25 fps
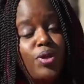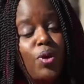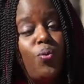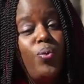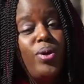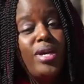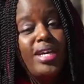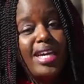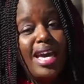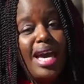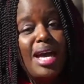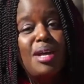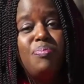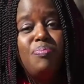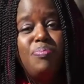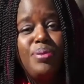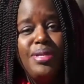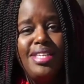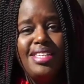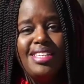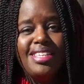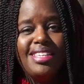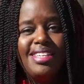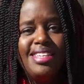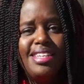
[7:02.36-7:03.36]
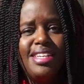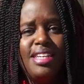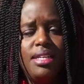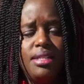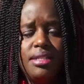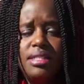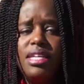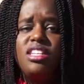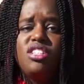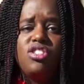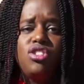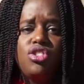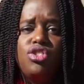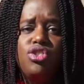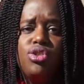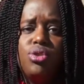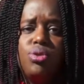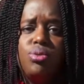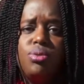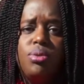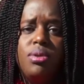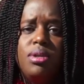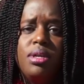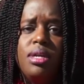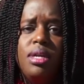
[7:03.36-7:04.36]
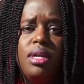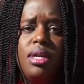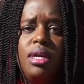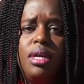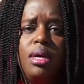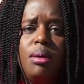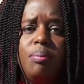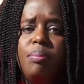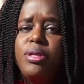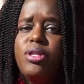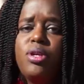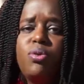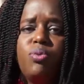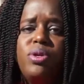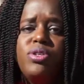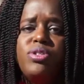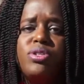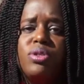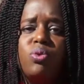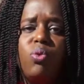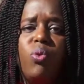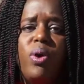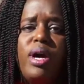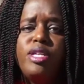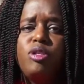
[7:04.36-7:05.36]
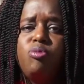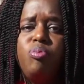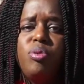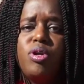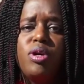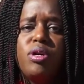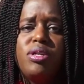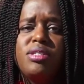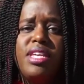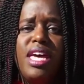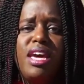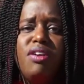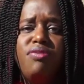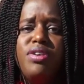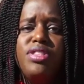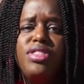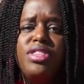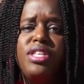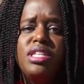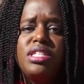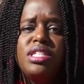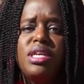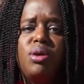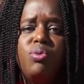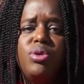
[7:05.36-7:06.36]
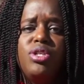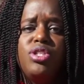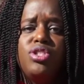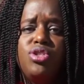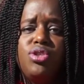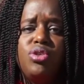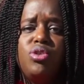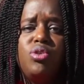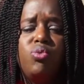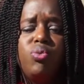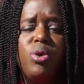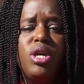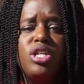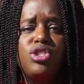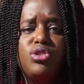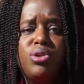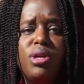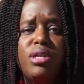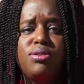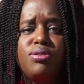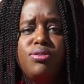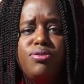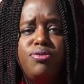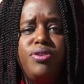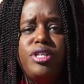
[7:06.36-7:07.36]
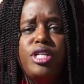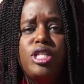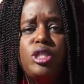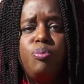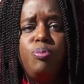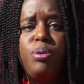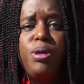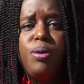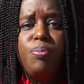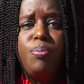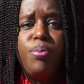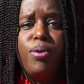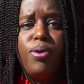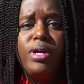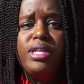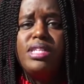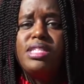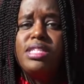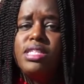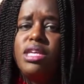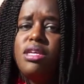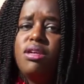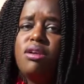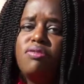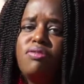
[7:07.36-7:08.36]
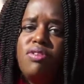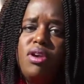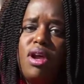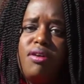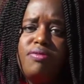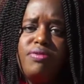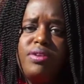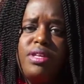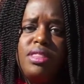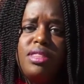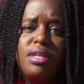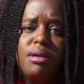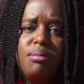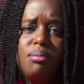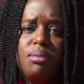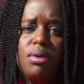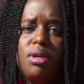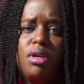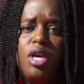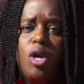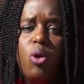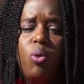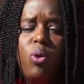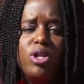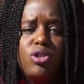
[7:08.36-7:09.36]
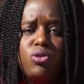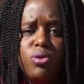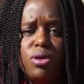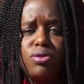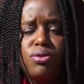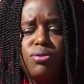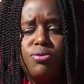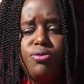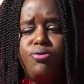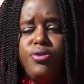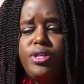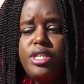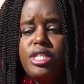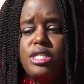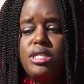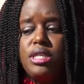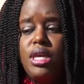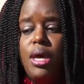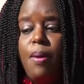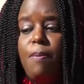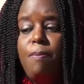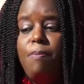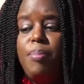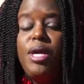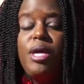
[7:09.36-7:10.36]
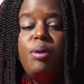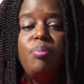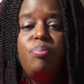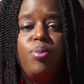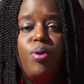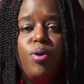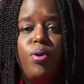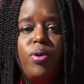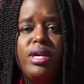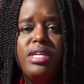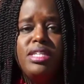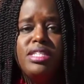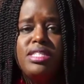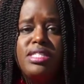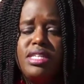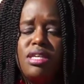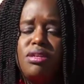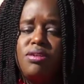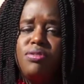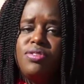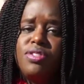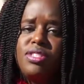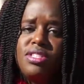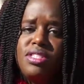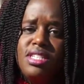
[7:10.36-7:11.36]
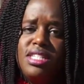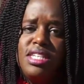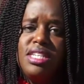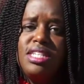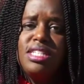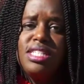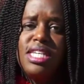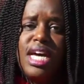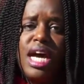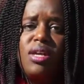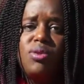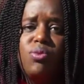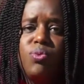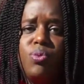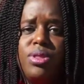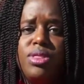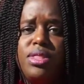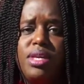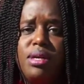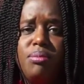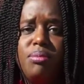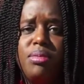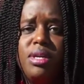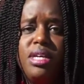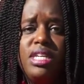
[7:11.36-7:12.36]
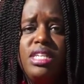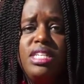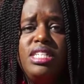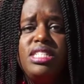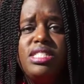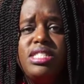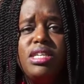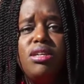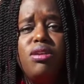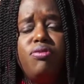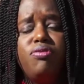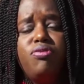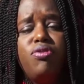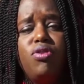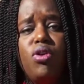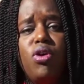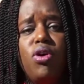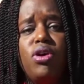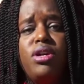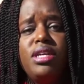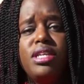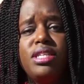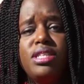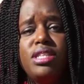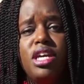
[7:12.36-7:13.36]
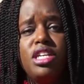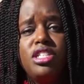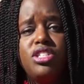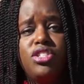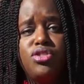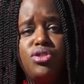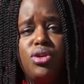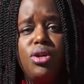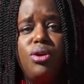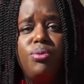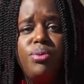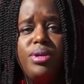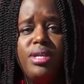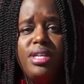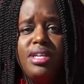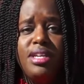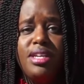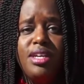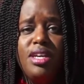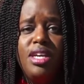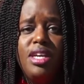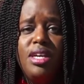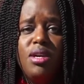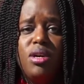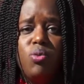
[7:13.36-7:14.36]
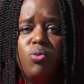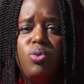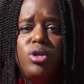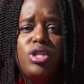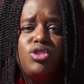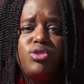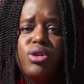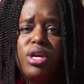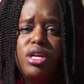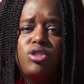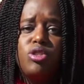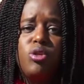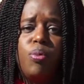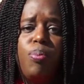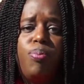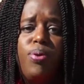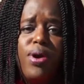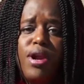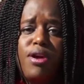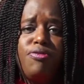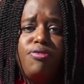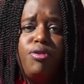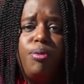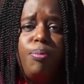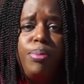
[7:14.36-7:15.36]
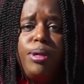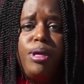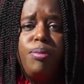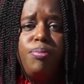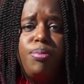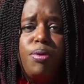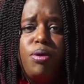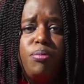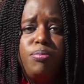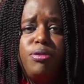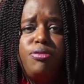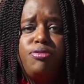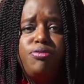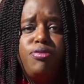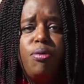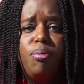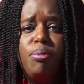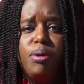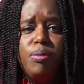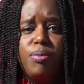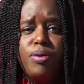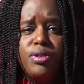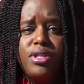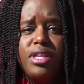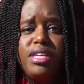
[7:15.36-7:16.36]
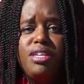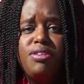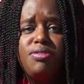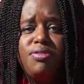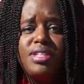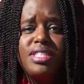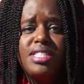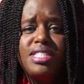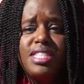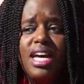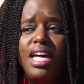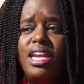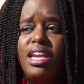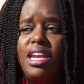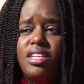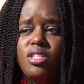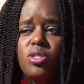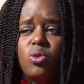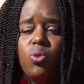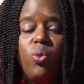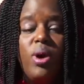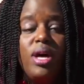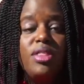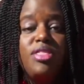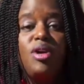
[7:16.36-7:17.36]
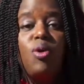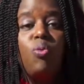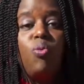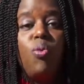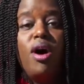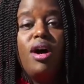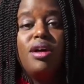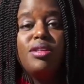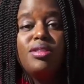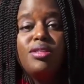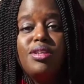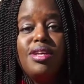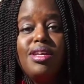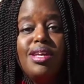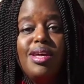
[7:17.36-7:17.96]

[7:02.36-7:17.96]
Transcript: We can be. That's true. But the reason why is because everything that we do, we're trying to fix people instead of loving them. We're trying to fix people instead of sitting down with them, instead of learning their story. We're trying to pray for people before people that even tell us what they want